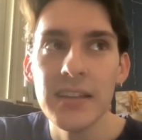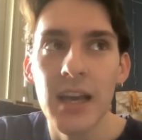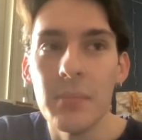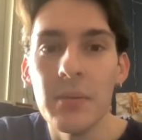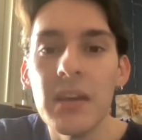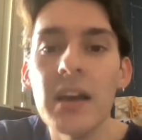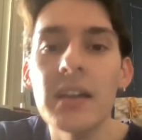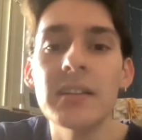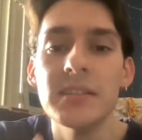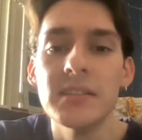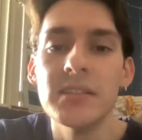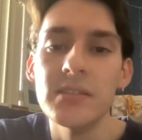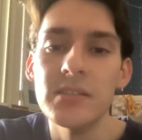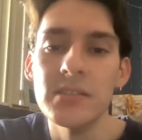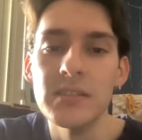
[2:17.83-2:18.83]
a bit
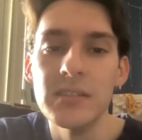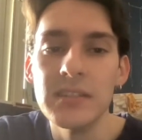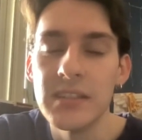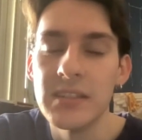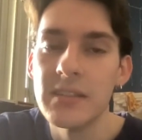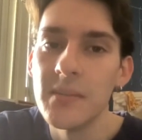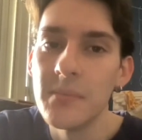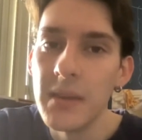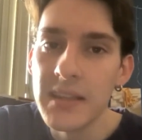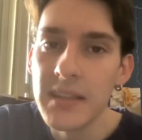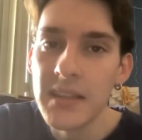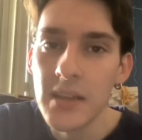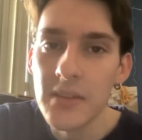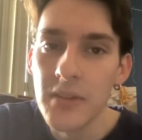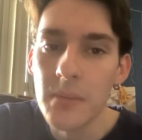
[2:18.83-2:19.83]
underused in the
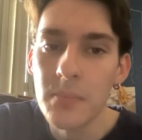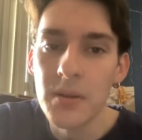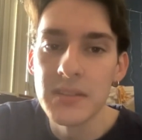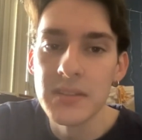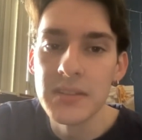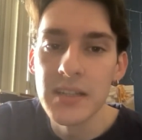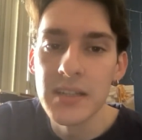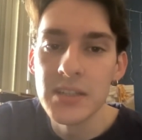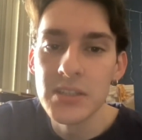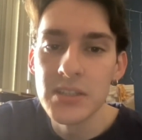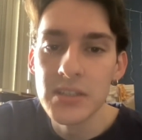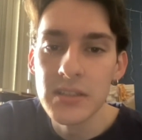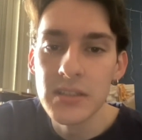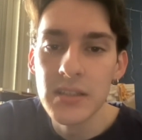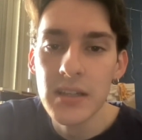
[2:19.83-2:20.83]
making of our
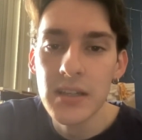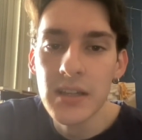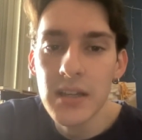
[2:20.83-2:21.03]
presentation.